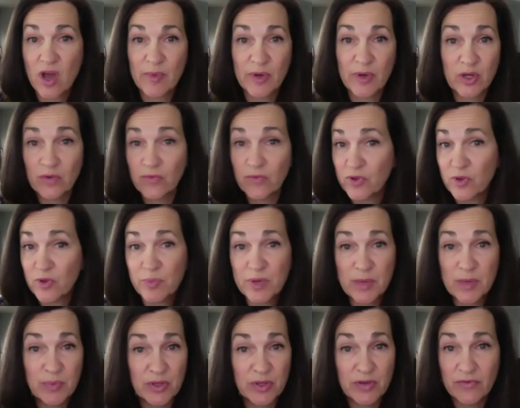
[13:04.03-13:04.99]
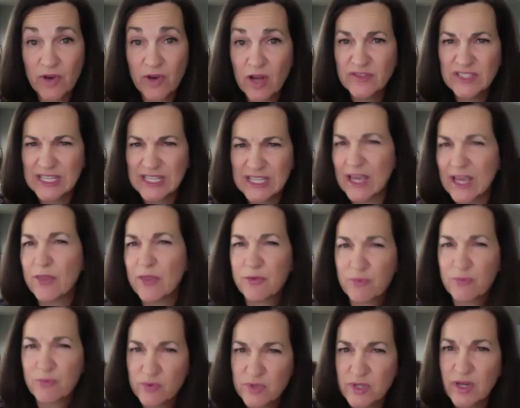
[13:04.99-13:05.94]
good, for the people involved to get through
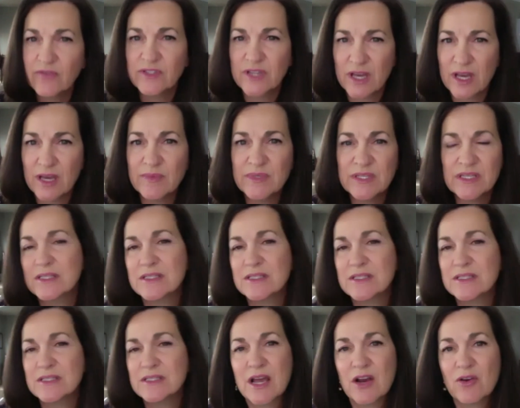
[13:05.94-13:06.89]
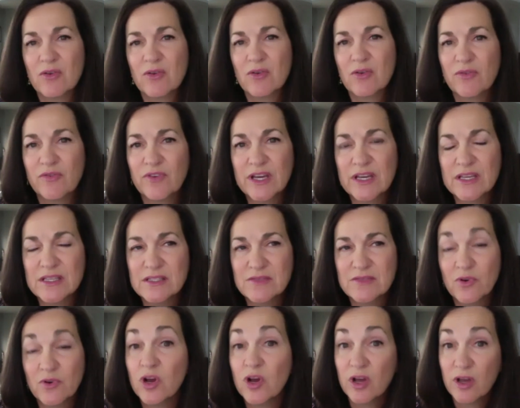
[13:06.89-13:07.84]
tough times and to sacrifice for
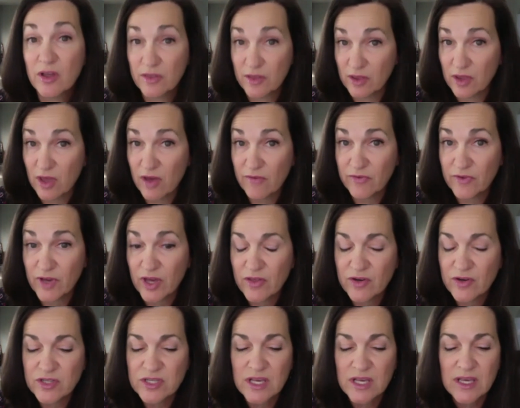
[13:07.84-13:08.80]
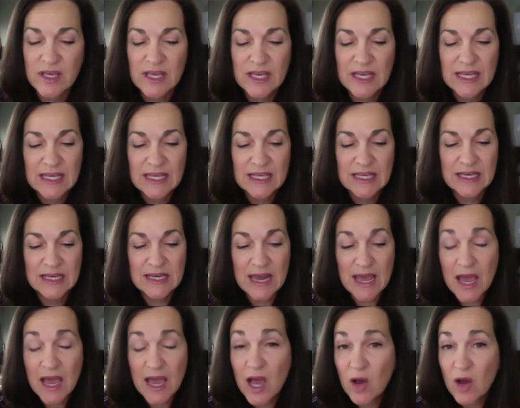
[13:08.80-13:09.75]
the love of others.
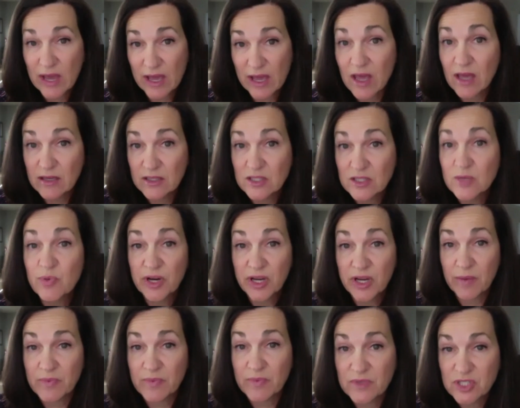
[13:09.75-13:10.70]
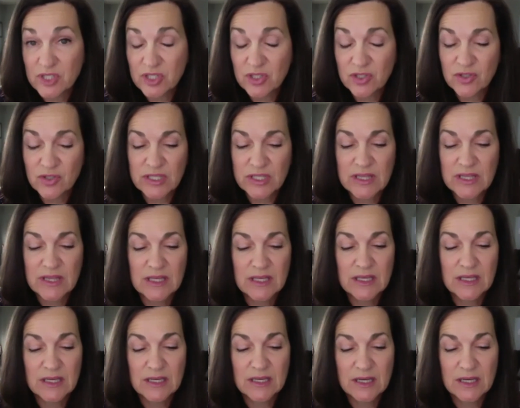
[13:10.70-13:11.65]
Now, and to bring up children in
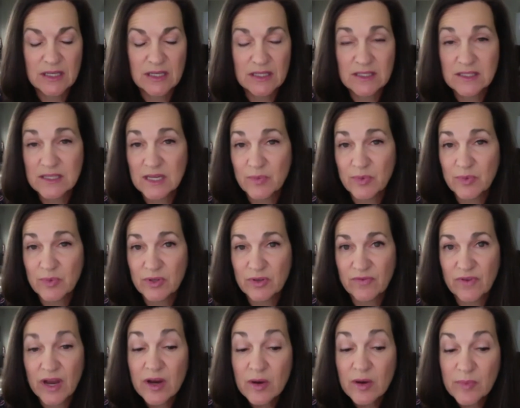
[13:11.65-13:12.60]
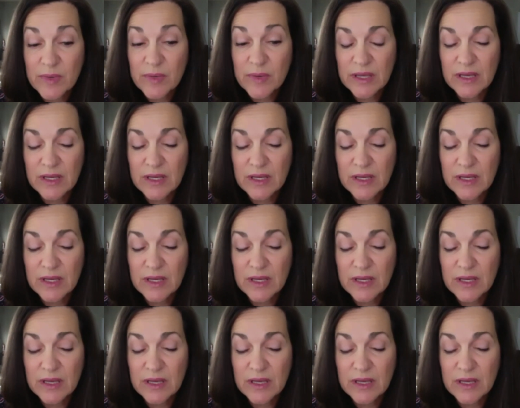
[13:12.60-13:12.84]
a stable environment.